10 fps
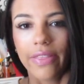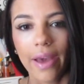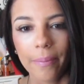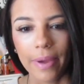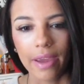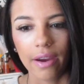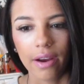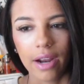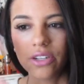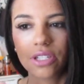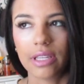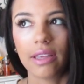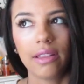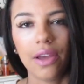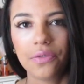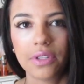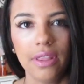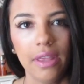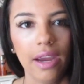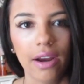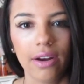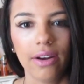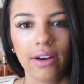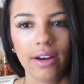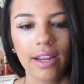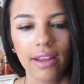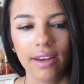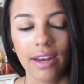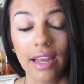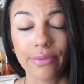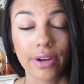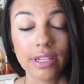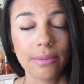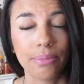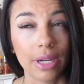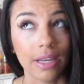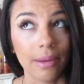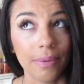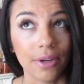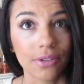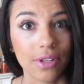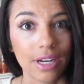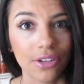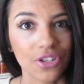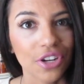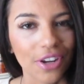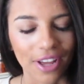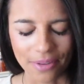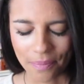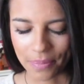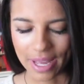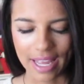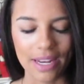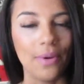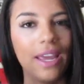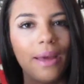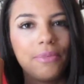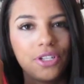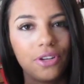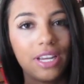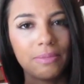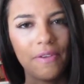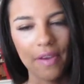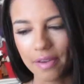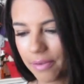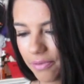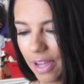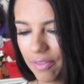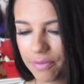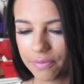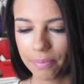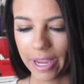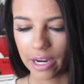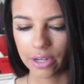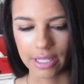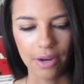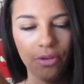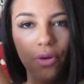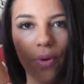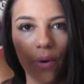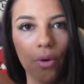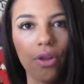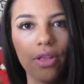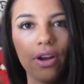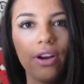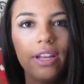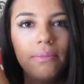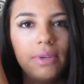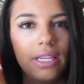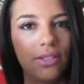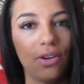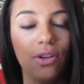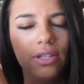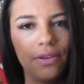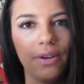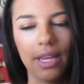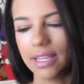that pair I just like left there, and I forgot to bring it up here so that I can show y'all. But anyway, I'm gonna show you guys my 5 pairs. I don't know what order they are in because they're all in different